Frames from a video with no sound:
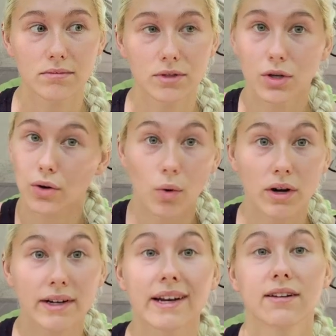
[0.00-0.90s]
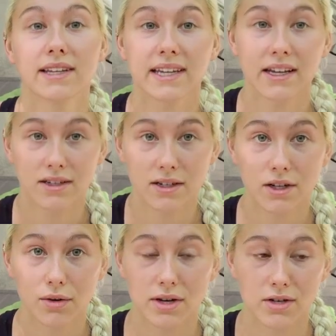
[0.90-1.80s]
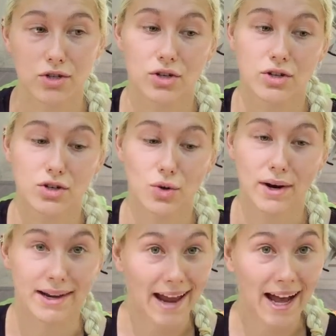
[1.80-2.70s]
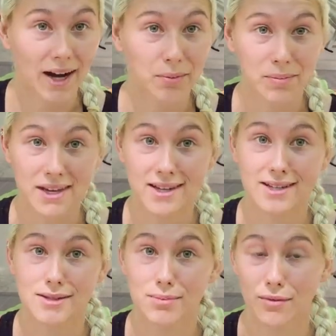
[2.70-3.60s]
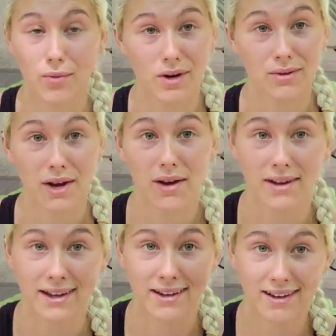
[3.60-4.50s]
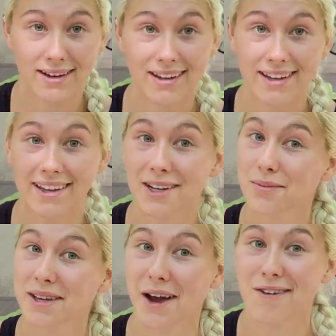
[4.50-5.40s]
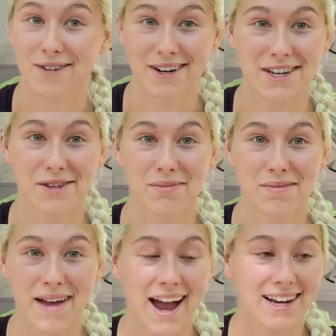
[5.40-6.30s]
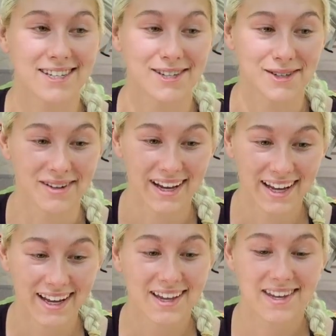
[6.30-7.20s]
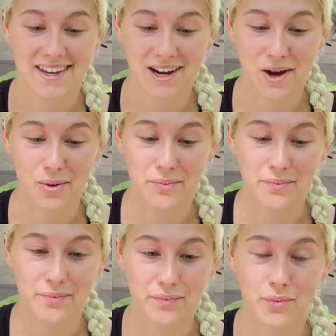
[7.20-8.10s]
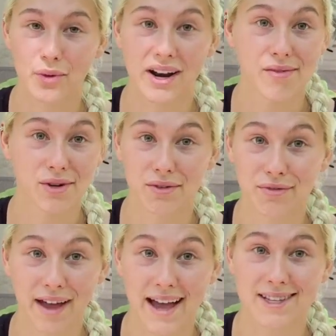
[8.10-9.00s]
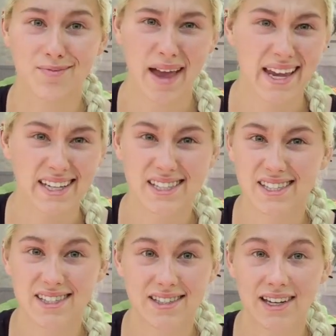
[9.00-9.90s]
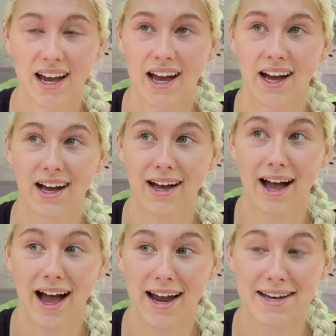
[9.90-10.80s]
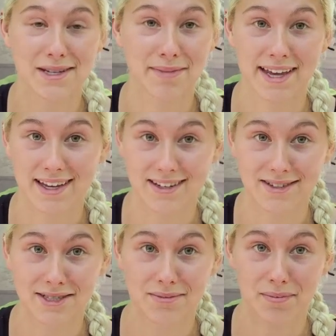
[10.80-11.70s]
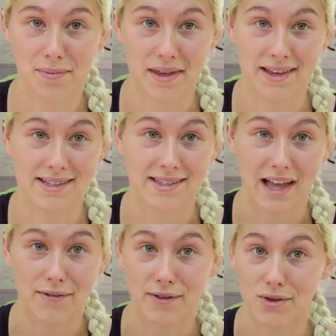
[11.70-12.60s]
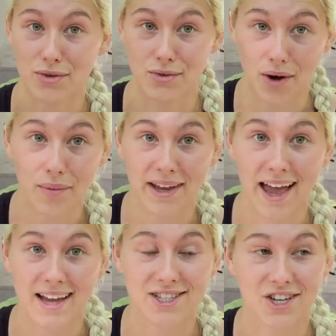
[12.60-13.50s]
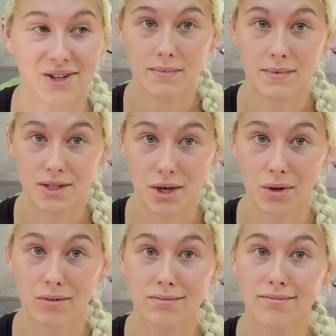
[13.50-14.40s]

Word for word: you don't ordinarily get to do and should enjoy now, because before you know it, it'll be over and you'll be back to, you know, whatever fast-paced, high demand things life is throwing at you. So